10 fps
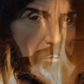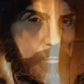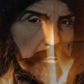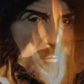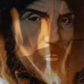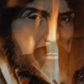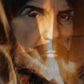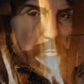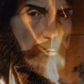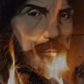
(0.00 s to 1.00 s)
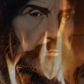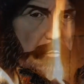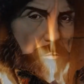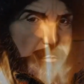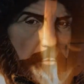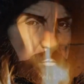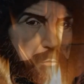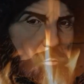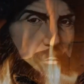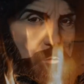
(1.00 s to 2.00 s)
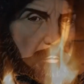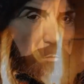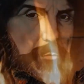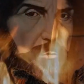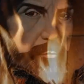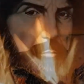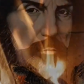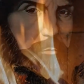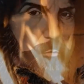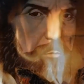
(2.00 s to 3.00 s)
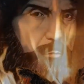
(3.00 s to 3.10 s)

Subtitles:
Labor feeds a man. Idleness spoils him.